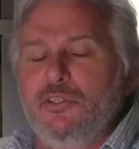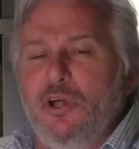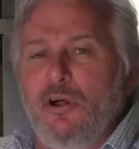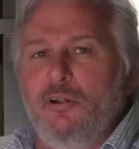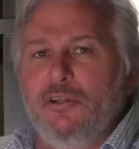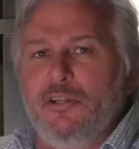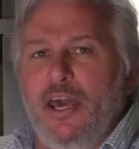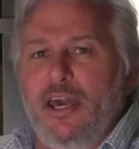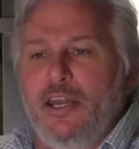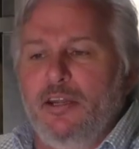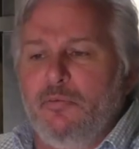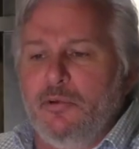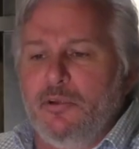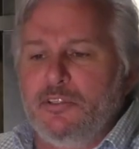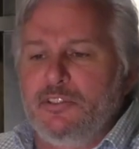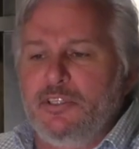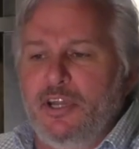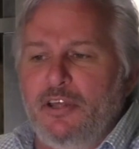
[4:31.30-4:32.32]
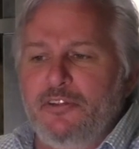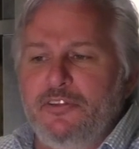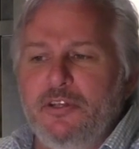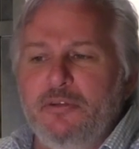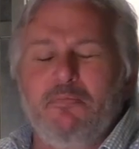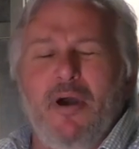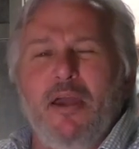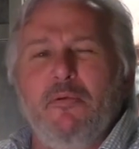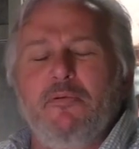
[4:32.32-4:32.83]
and older animals, and I
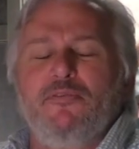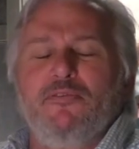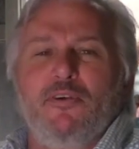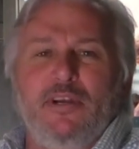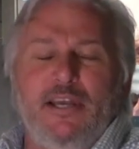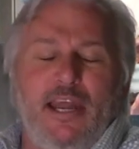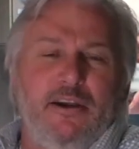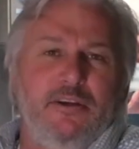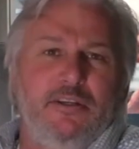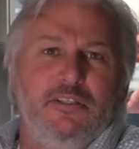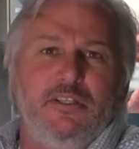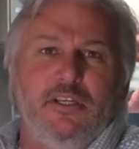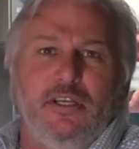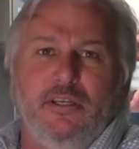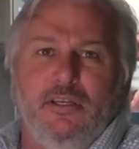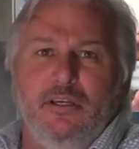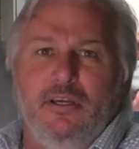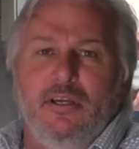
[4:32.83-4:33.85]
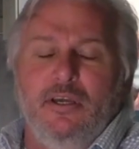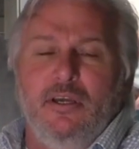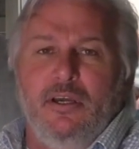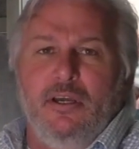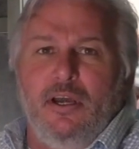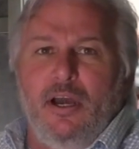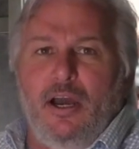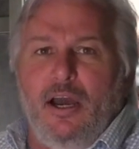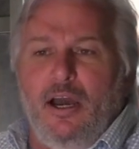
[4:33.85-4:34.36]
think maybe for clarity
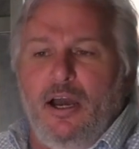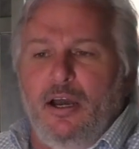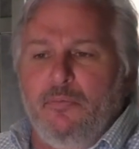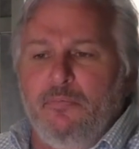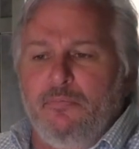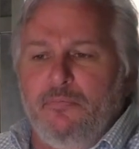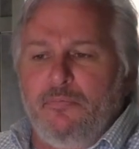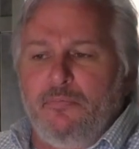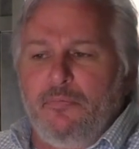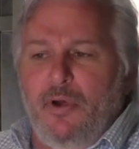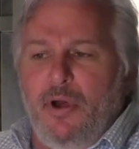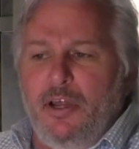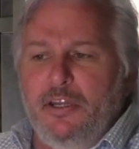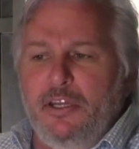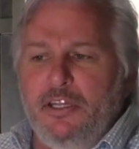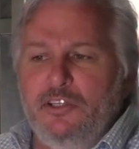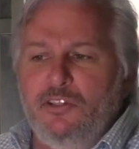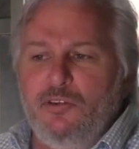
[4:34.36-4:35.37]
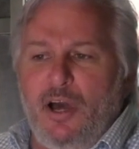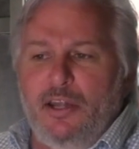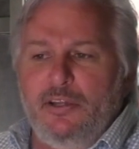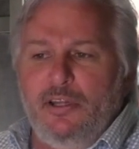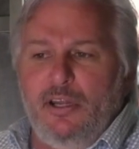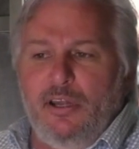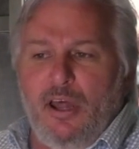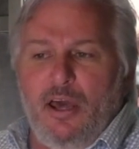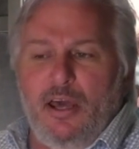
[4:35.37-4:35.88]
I need to
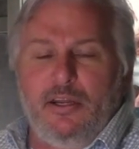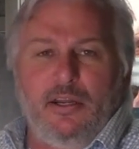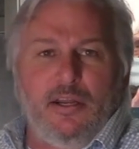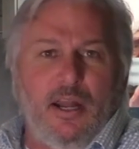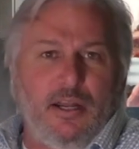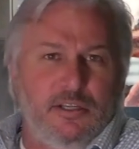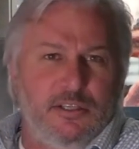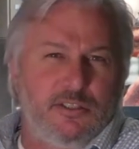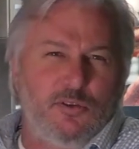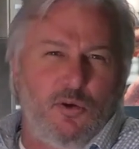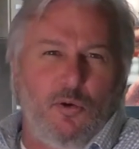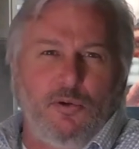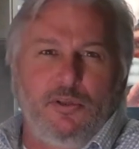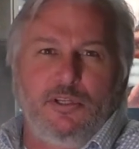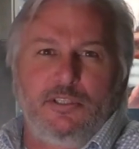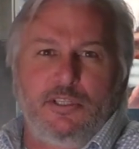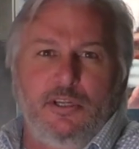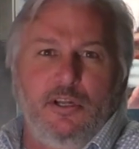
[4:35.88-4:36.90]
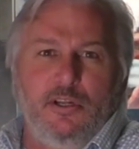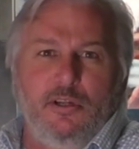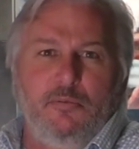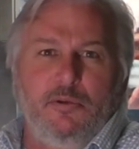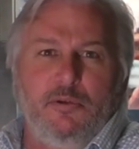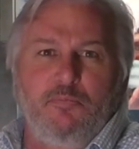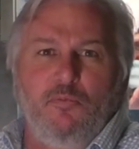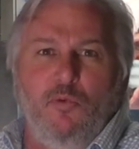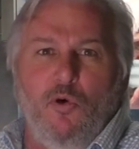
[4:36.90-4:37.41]
underline and underscore this a little
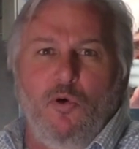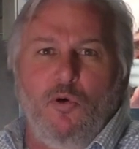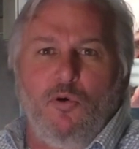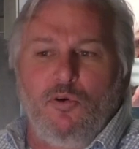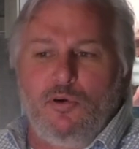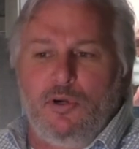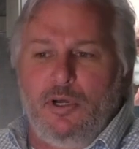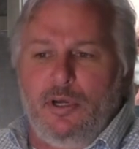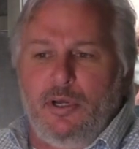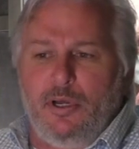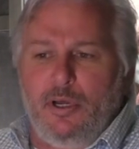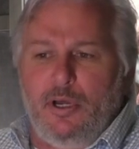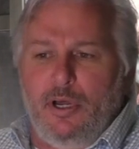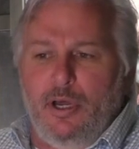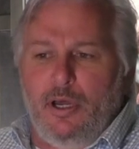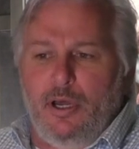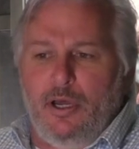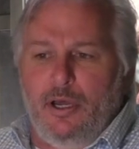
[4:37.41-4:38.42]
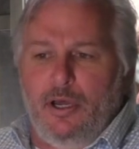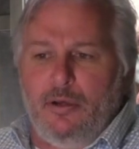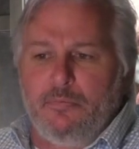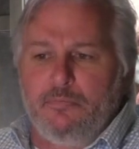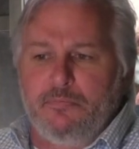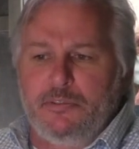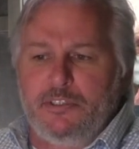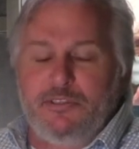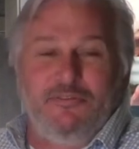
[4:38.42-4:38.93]
bit more
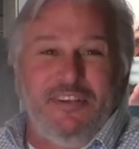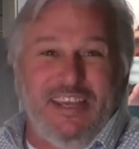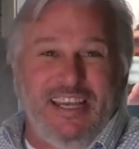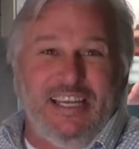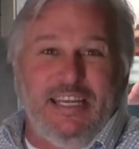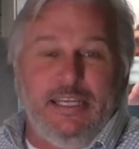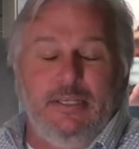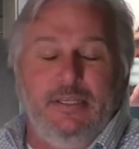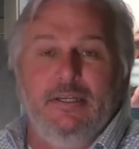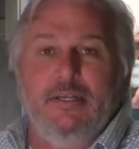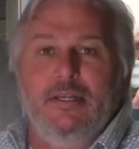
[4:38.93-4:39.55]
severely.